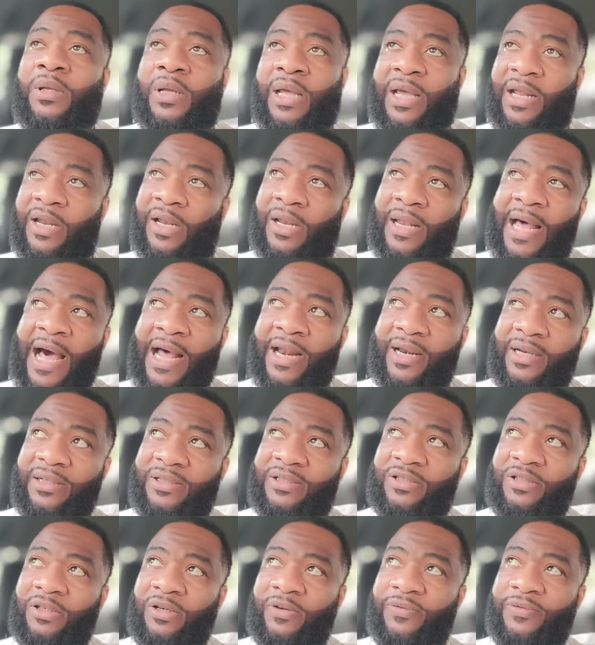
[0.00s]
and a lot of
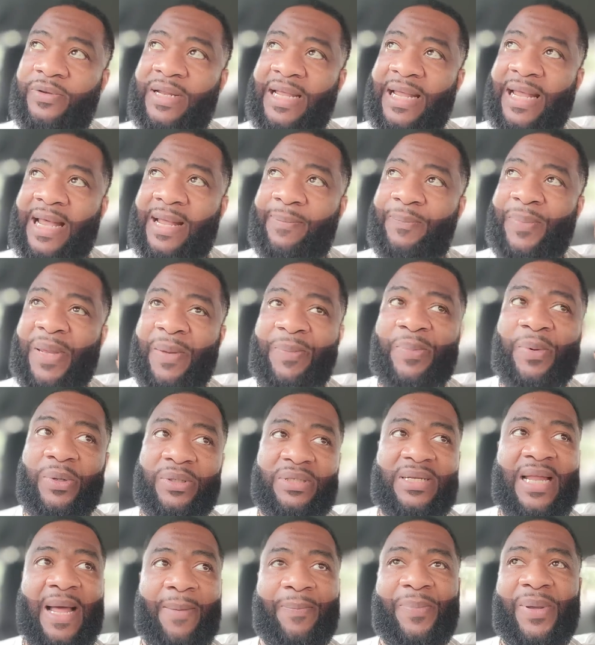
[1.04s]
this stuff that people
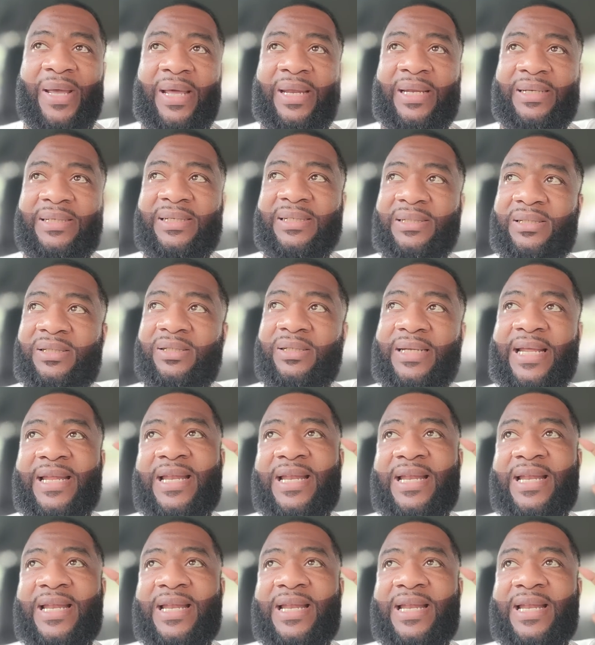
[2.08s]
is not paying attention to,